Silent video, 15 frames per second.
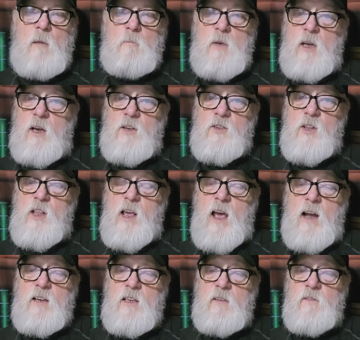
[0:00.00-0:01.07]
because of the
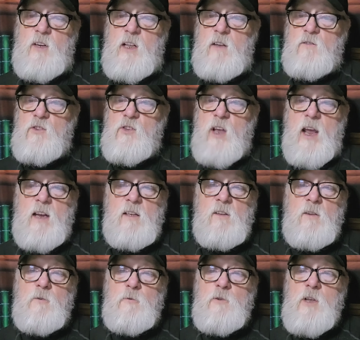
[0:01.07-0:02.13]
activity of
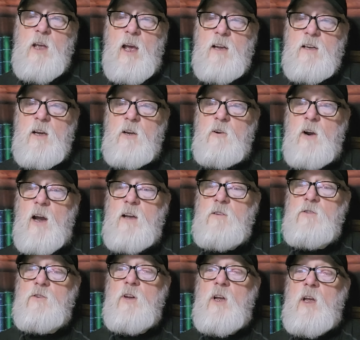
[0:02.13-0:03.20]
Satan through the
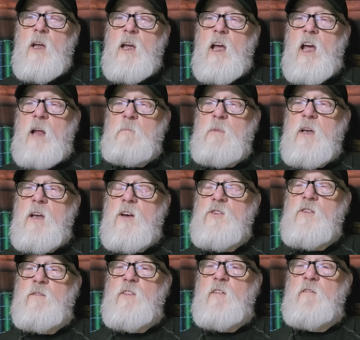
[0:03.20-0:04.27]
Antichrist and
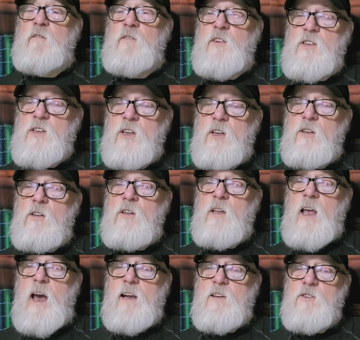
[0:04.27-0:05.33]
because of the physical
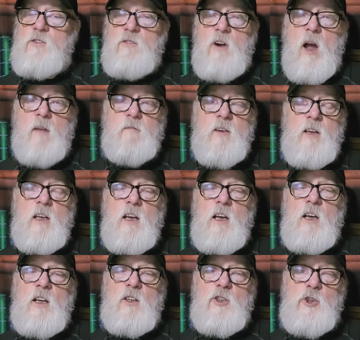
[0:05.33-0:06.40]
catastrophic
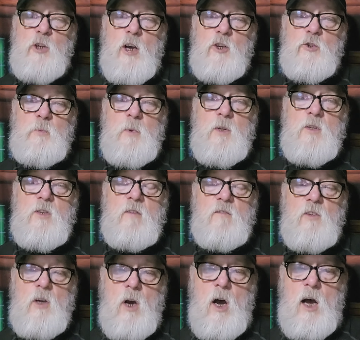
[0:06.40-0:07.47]
judgments
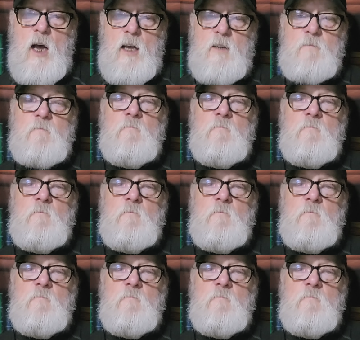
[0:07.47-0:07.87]
of God.